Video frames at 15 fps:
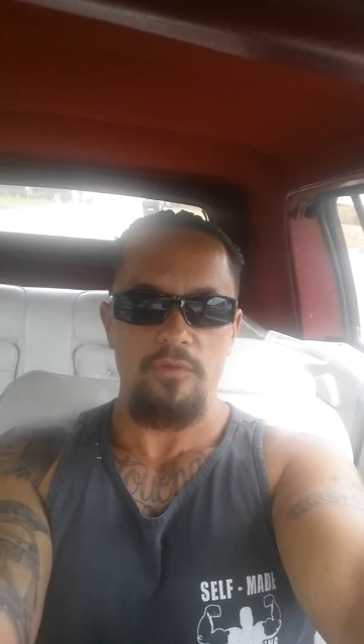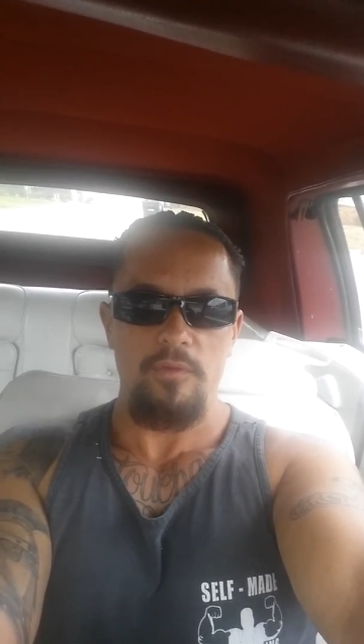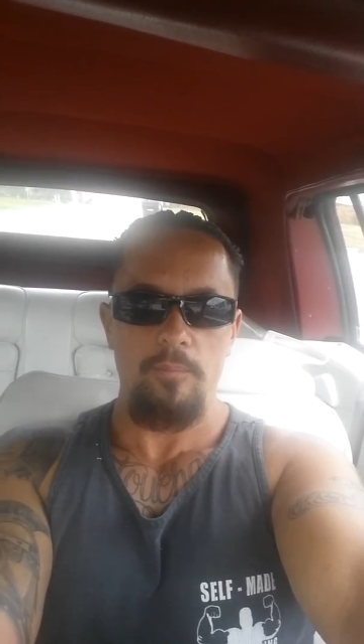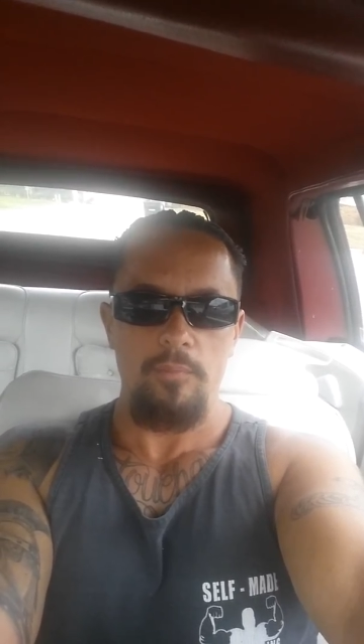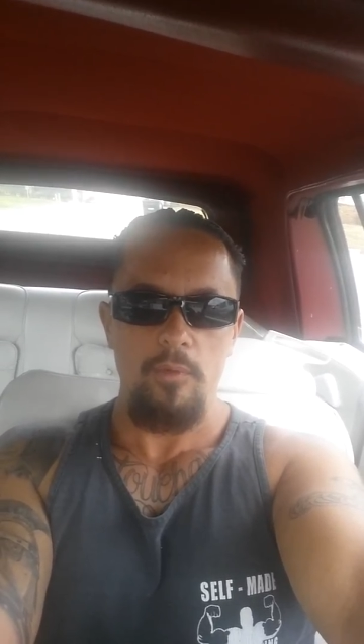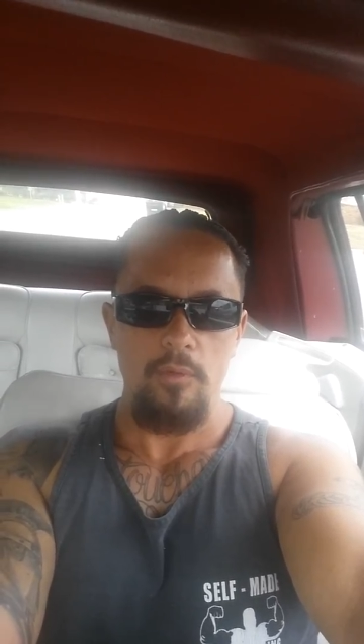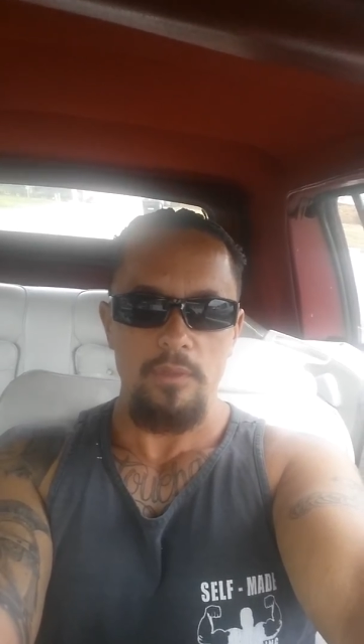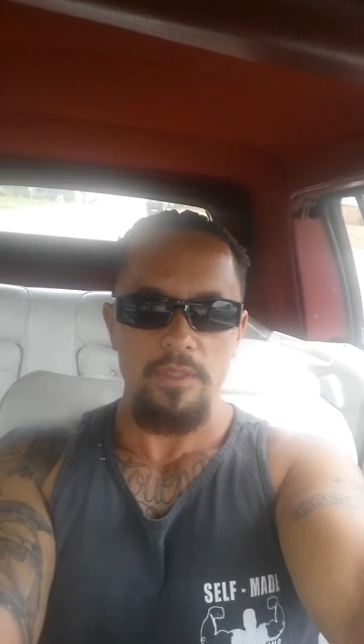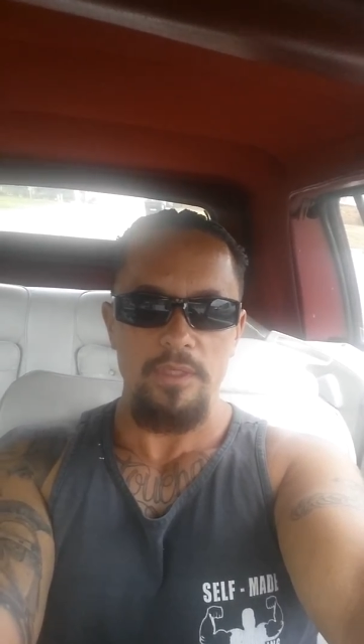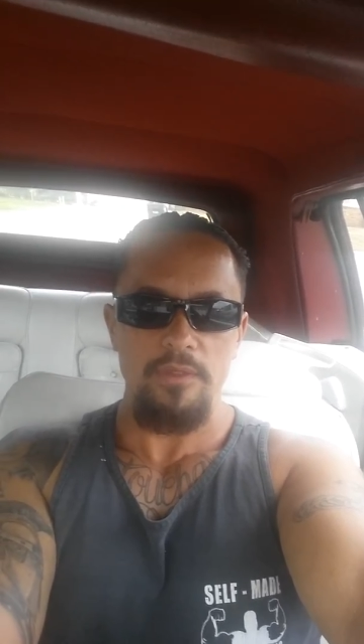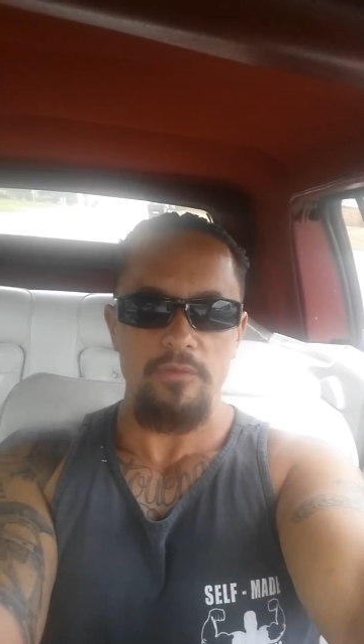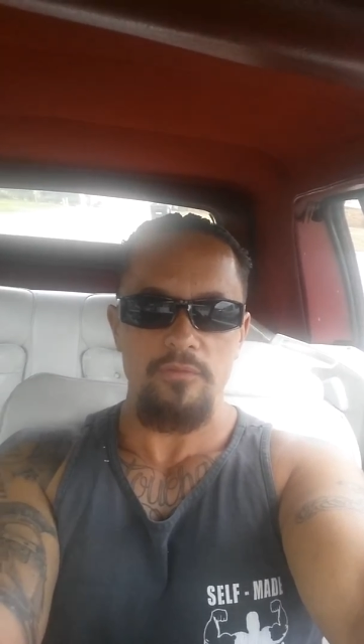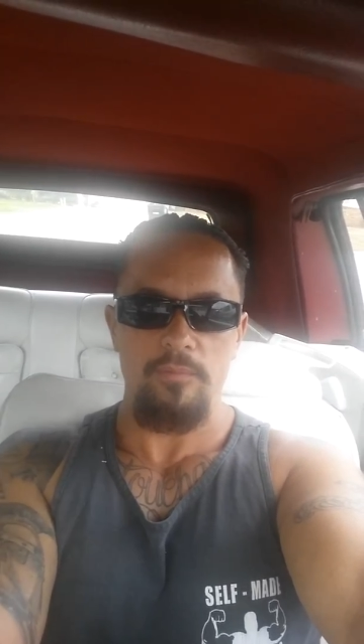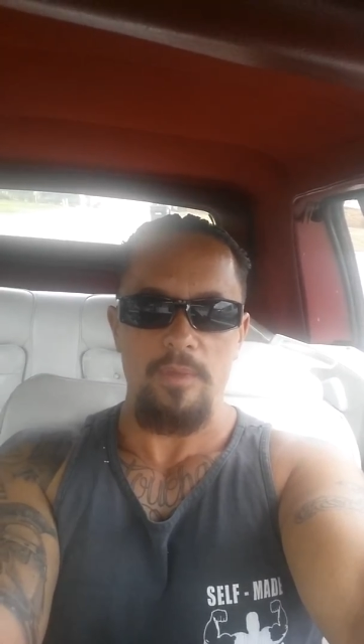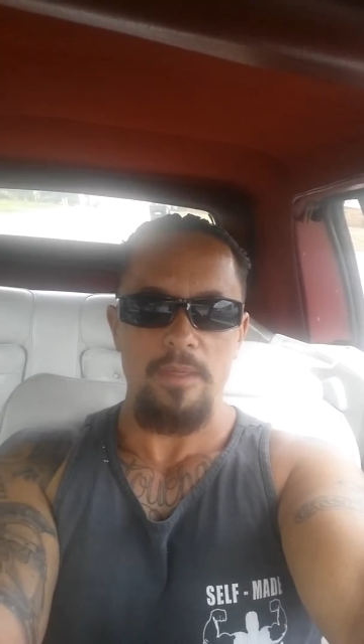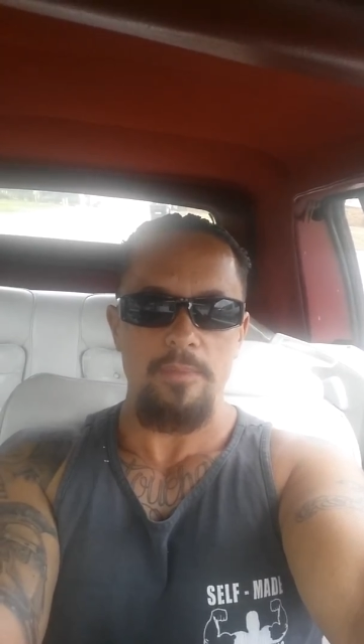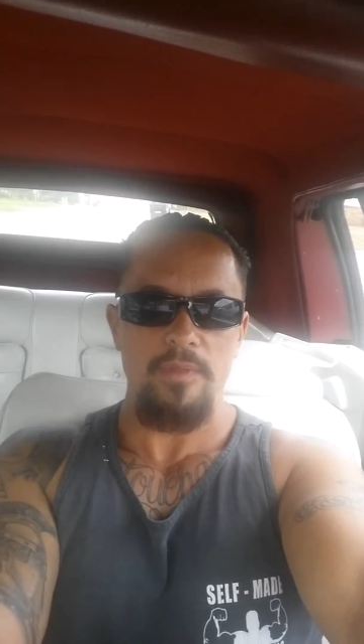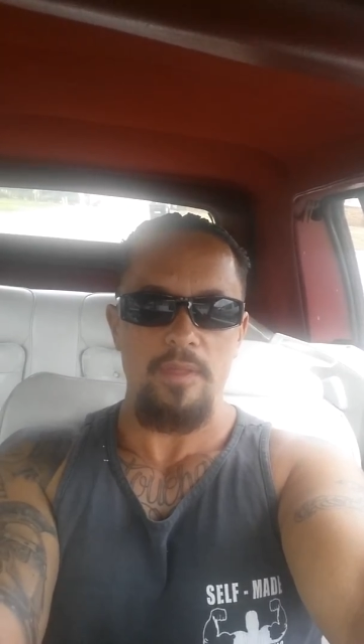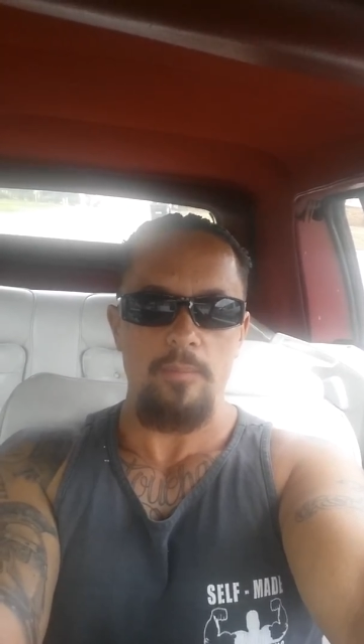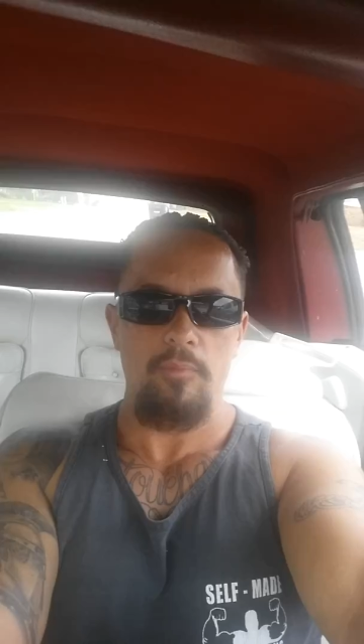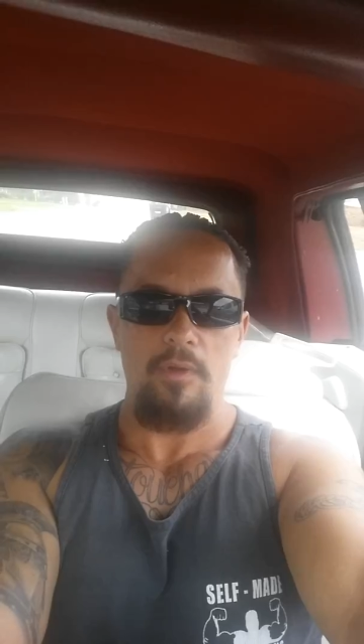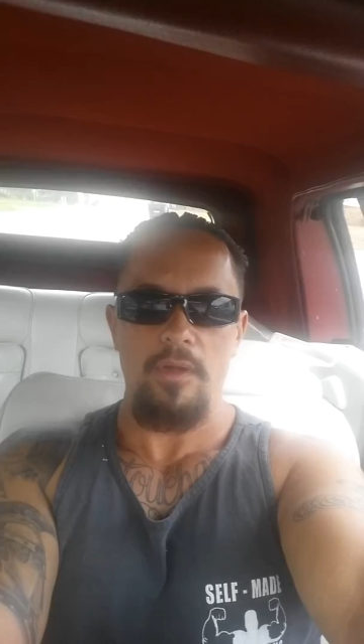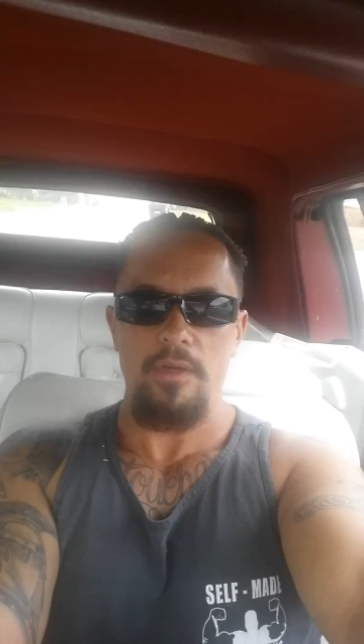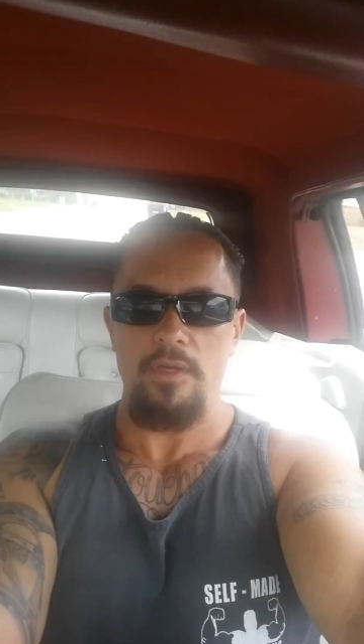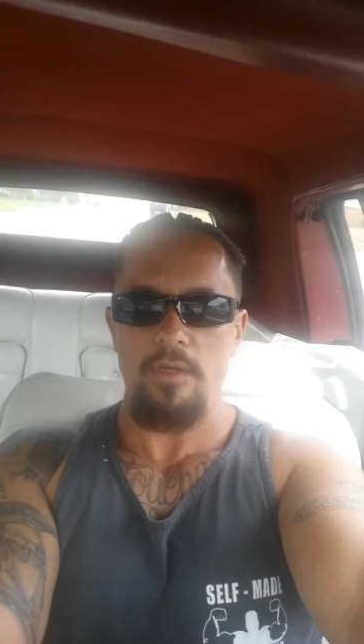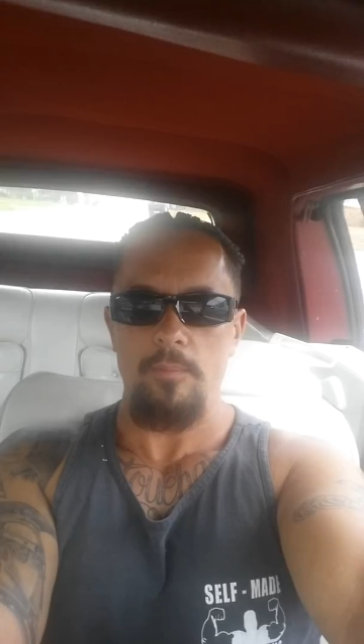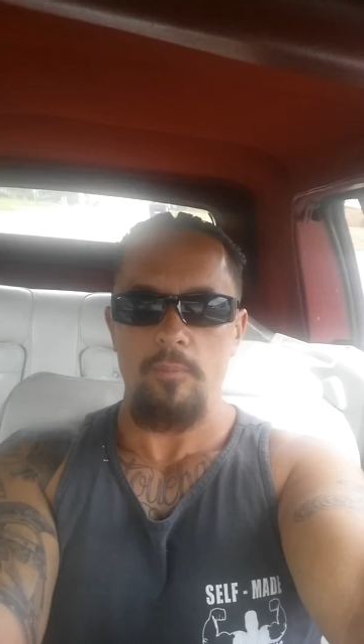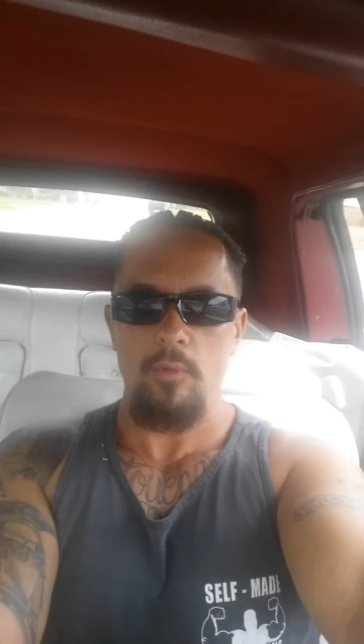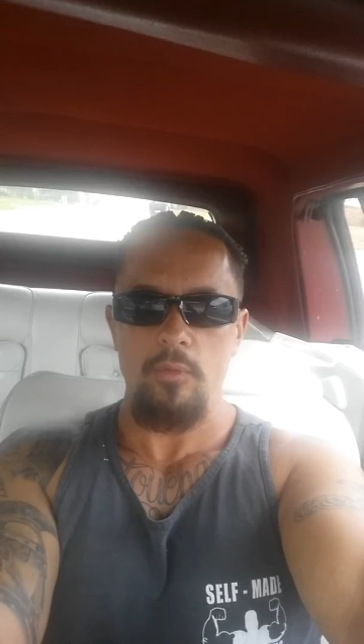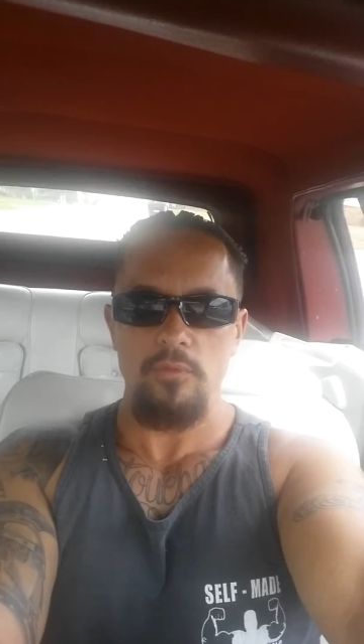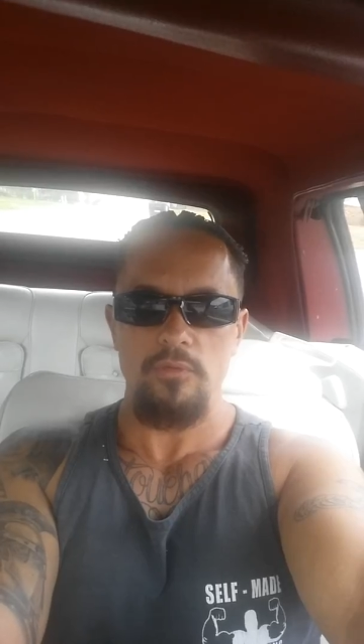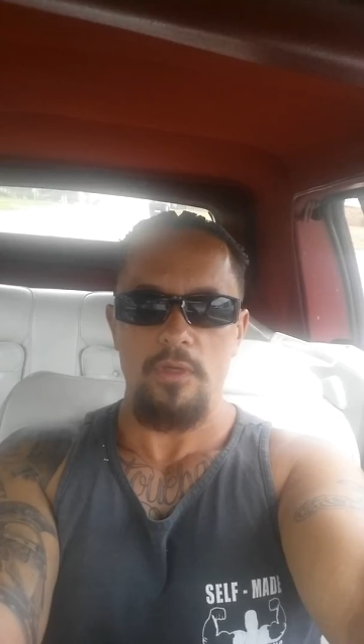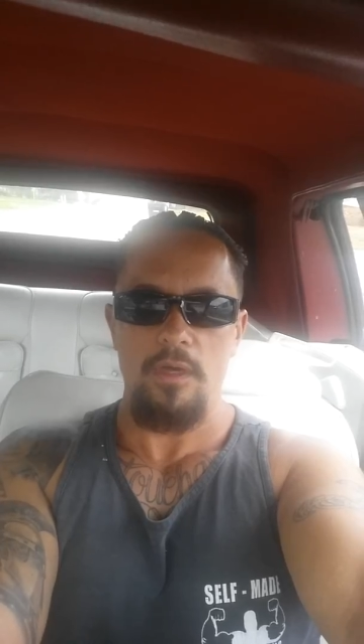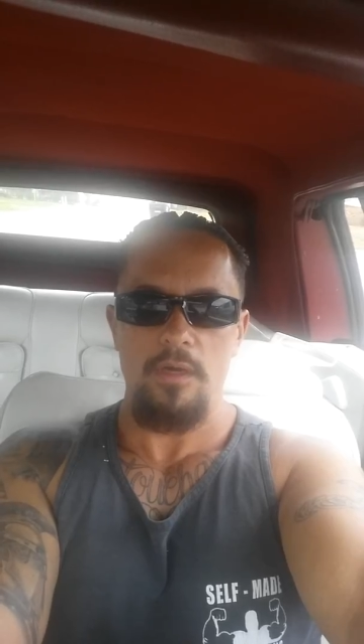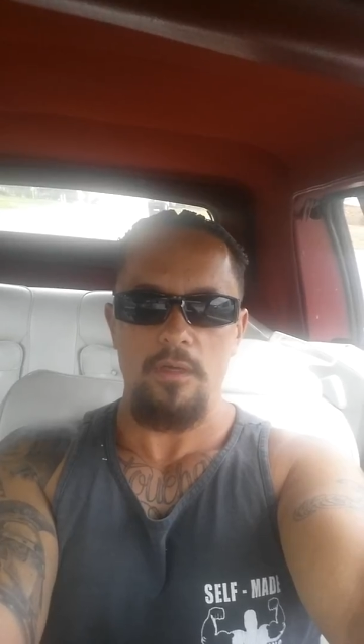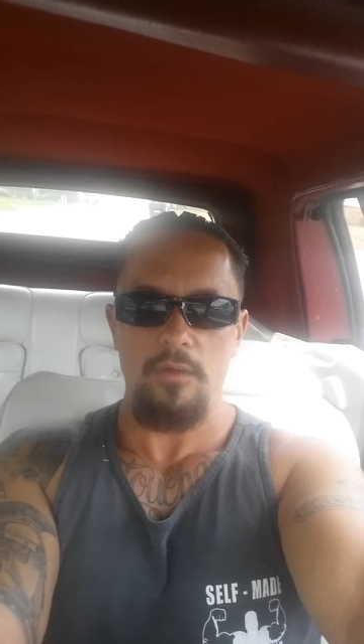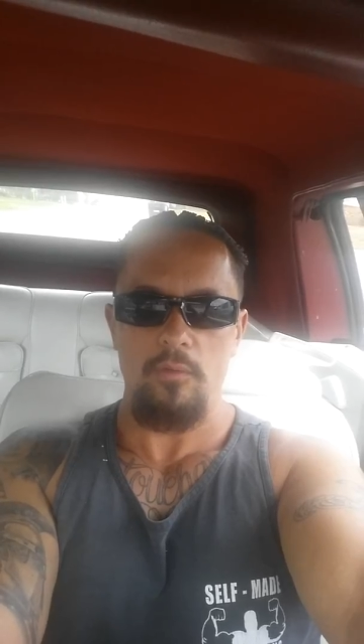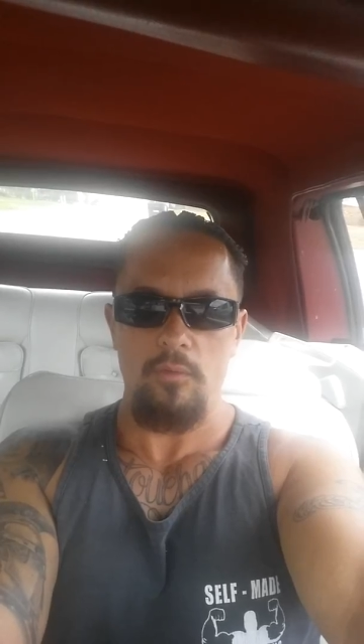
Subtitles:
in the Bullies, maybe they brought in a bulldog